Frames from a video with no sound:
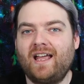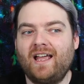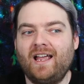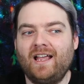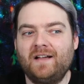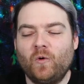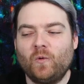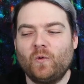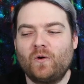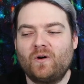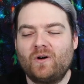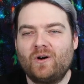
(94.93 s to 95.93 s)
a
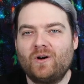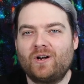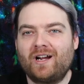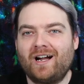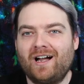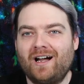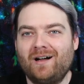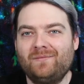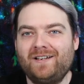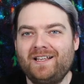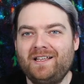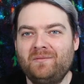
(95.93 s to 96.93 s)
horror
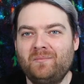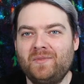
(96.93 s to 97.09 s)
comedy